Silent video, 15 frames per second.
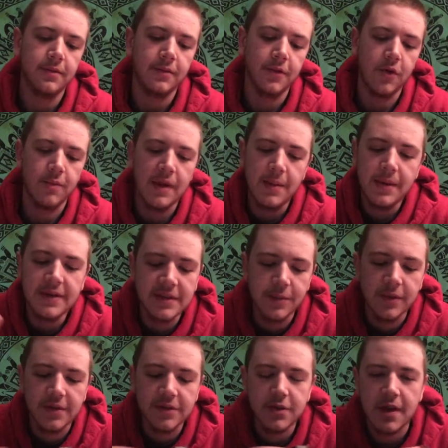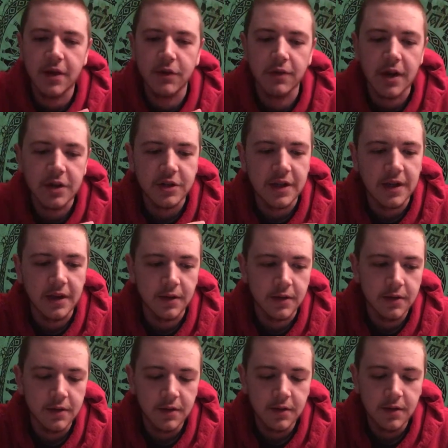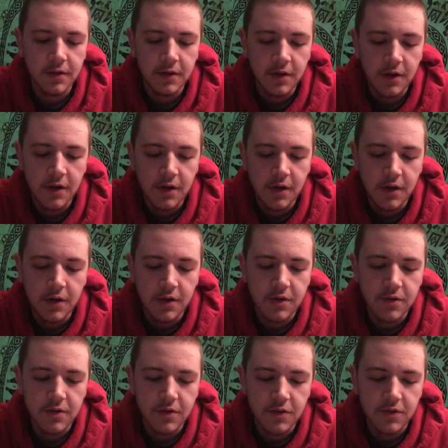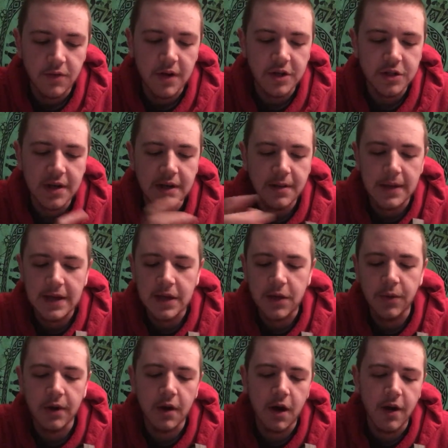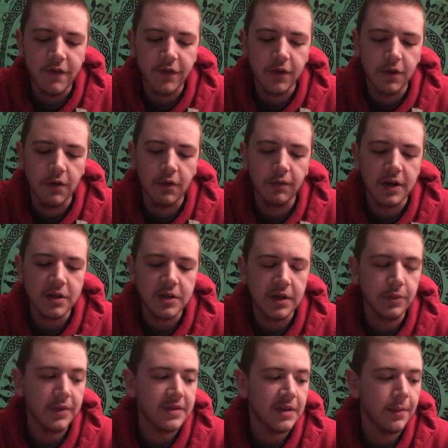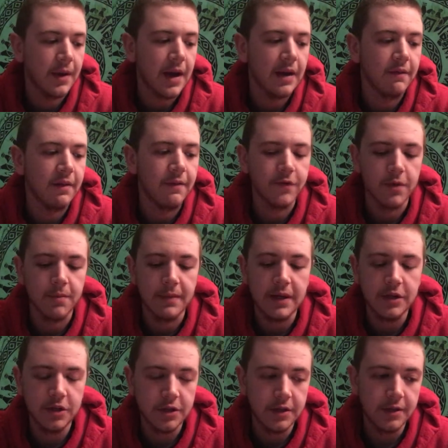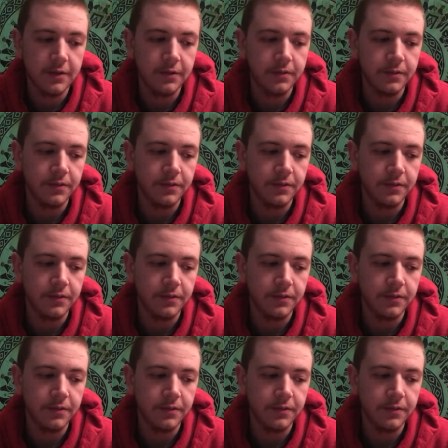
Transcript: Or maybe someone's trying to rush in and make you an offer, or rush in with some kind of information.